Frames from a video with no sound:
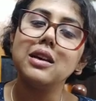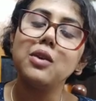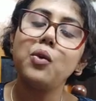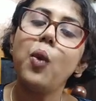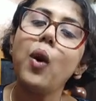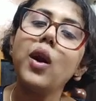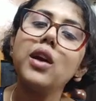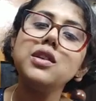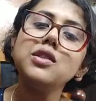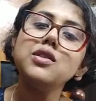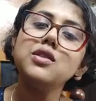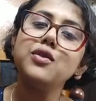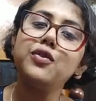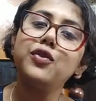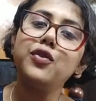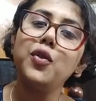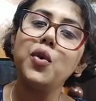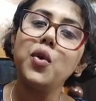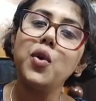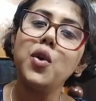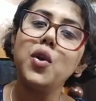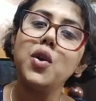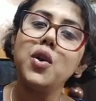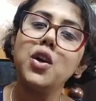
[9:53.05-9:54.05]

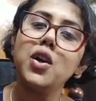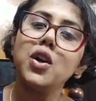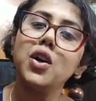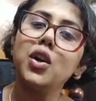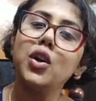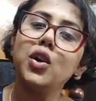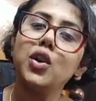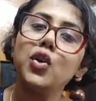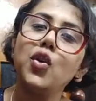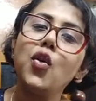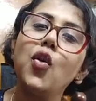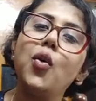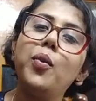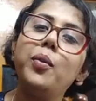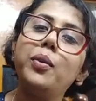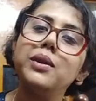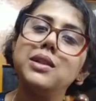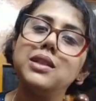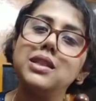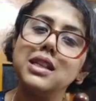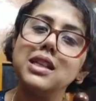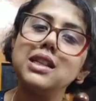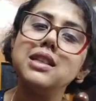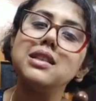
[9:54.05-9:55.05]
wonderful
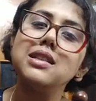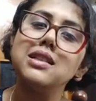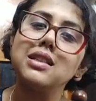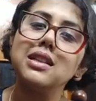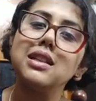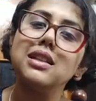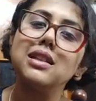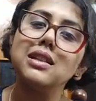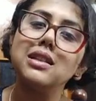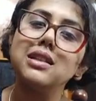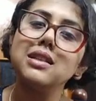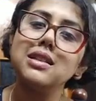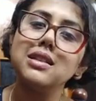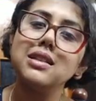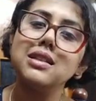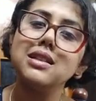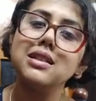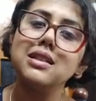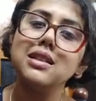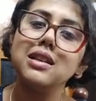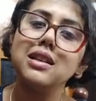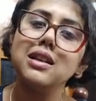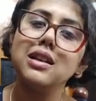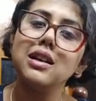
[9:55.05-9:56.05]
global citizens.